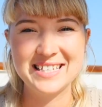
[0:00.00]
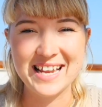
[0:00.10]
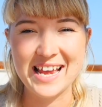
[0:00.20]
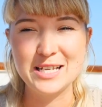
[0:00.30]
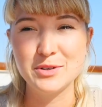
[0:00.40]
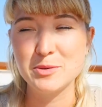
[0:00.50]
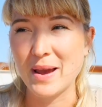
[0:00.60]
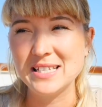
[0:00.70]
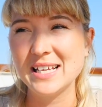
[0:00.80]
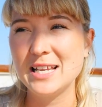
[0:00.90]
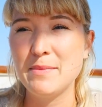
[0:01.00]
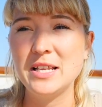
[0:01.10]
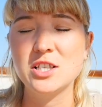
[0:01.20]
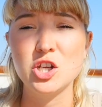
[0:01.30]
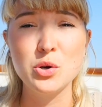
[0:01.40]
stays, which basically
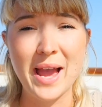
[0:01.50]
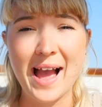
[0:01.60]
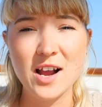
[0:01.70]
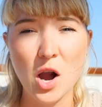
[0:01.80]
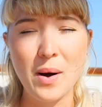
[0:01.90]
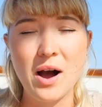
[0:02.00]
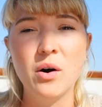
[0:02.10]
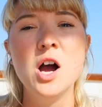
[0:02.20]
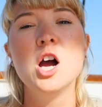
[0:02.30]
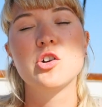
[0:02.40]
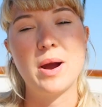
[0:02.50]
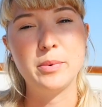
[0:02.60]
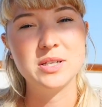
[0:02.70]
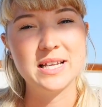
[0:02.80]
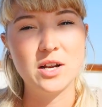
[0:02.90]
means that you can go out, grab
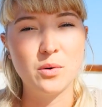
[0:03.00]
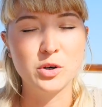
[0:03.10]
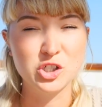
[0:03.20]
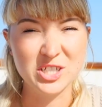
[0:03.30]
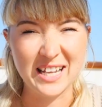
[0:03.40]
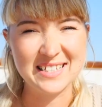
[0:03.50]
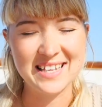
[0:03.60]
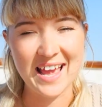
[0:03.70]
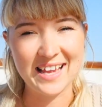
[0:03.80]
your dinner, watch sunset,